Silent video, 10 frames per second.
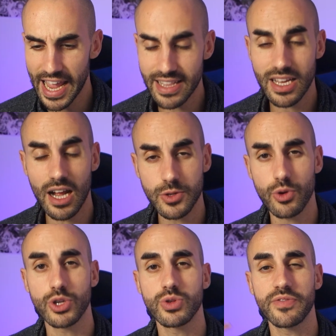And they're
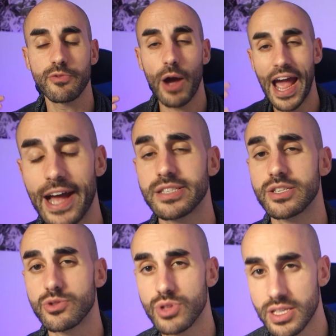also going to give you
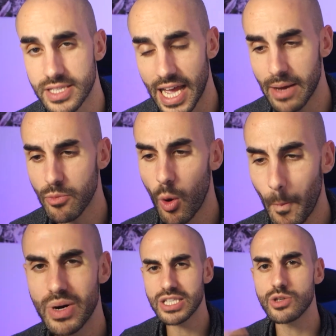access to the
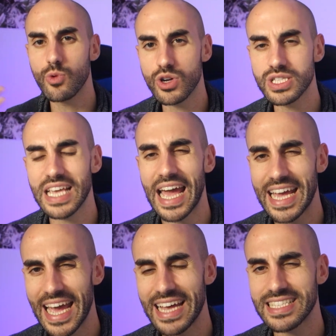demo, but you won't
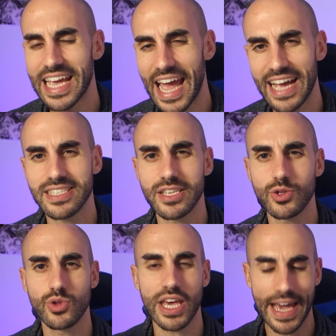get access
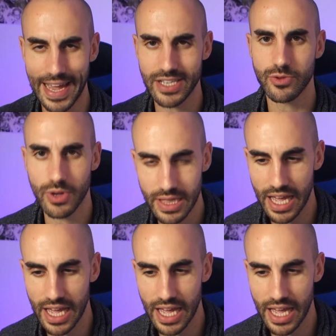to the extra